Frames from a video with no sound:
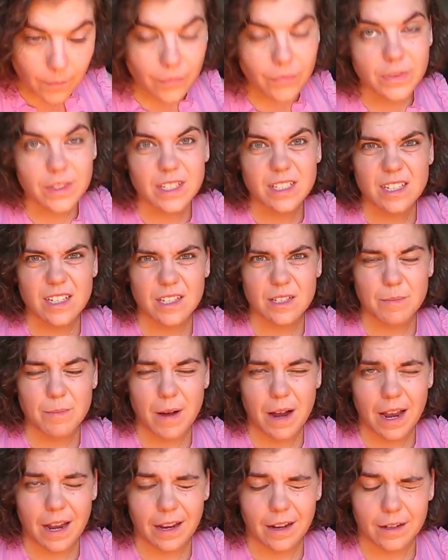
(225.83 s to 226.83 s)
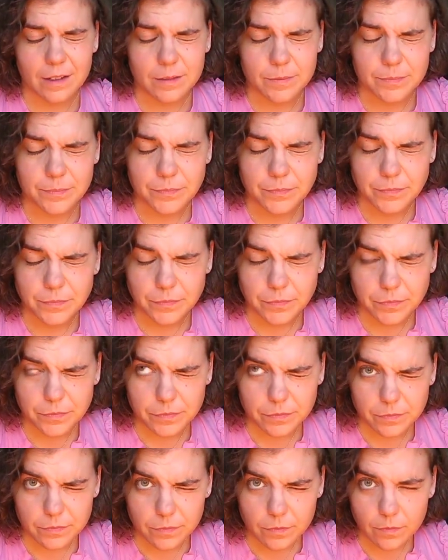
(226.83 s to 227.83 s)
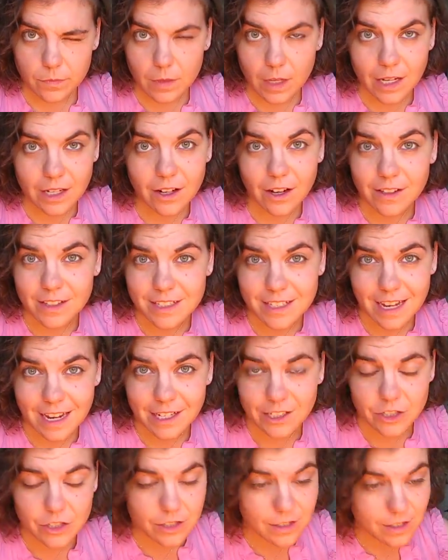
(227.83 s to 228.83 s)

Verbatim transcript: This is my, I call this Angie's